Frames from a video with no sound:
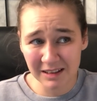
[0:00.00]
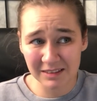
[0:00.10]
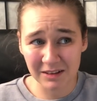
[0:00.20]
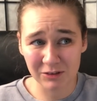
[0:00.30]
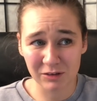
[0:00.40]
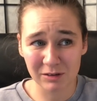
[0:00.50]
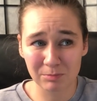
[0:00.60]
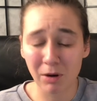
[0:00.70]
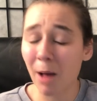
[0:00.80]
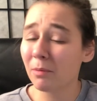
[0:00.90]
They're just
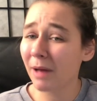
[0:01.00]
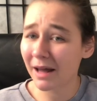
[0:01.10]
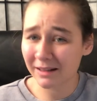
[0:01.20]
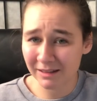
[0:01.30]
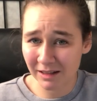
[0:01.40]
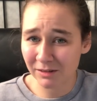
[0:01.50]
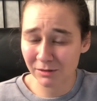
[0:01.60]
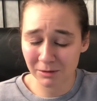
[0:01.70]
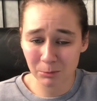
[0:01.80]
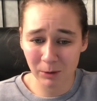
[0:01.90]
problematic in
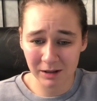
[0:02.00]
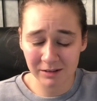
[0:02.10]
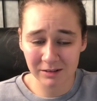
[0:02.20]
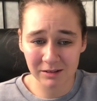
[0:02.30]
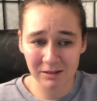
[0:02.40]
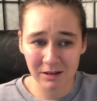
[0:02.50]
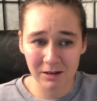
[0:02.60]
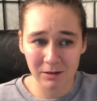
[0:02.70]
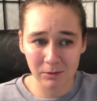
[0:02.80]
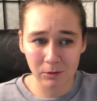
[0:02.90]
certain ways,
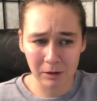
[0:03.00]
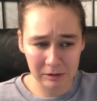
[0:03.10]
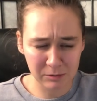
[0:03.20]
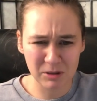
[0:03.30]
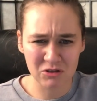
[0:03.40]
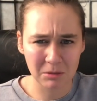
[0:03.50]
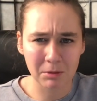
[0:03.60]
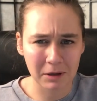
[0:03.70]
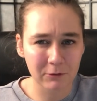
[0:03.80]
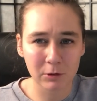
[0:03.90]
especially
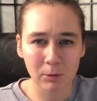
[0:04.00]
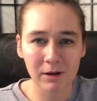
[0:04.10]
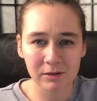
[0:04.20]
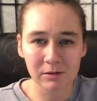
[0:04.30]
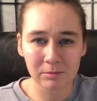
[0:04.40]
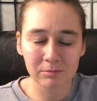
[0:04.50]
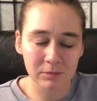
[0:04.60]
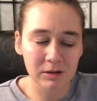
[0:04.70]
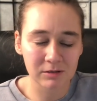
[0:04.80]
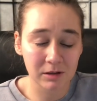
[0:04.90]
behavior-wise,
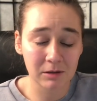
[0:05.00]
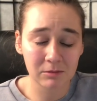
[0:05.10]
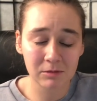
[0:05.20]
because they